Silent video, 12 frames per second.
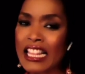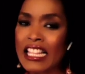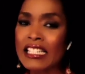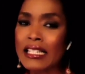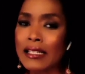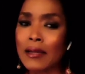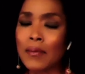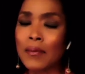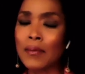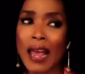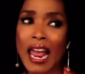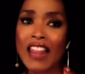this is a
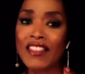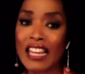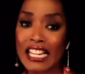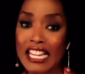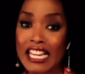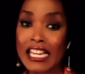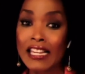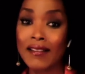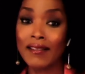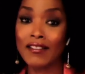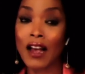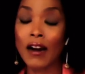band that he,
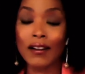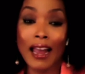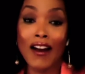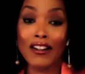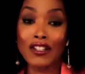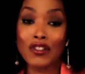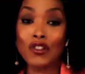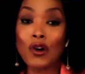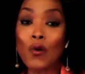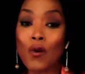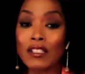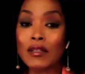our character
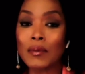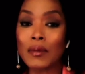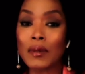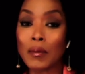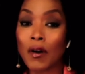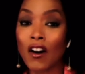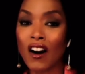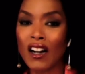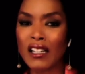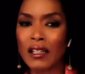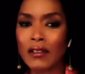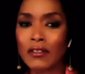Joe, wants to be a part
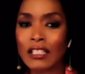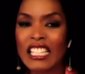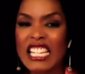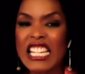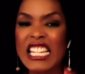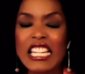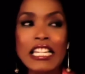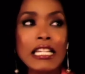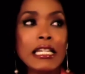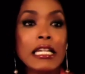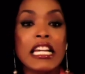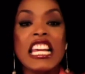of.
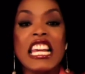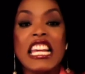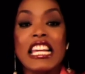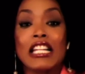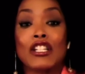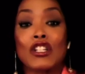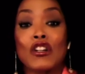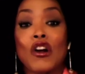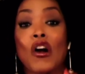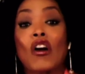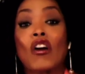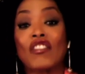He he gets
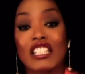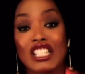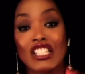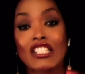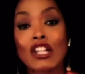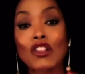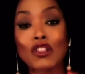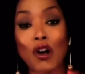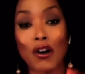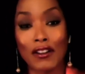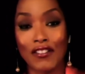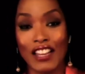nervous just the
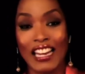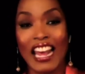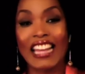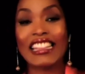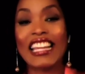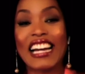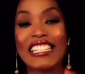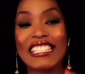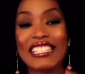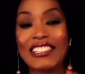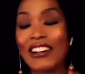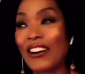thought of it at the
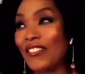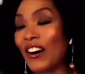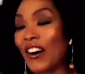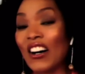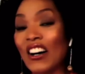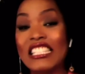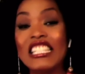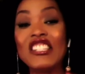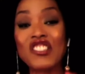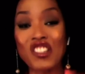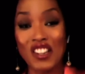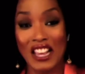idea of
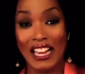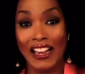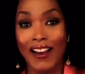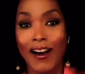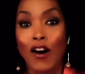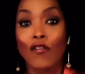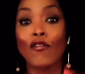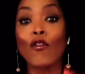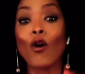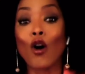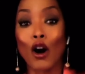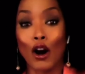auditioning
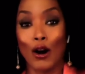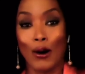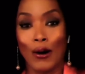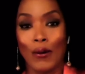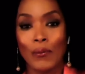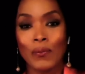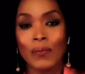for her.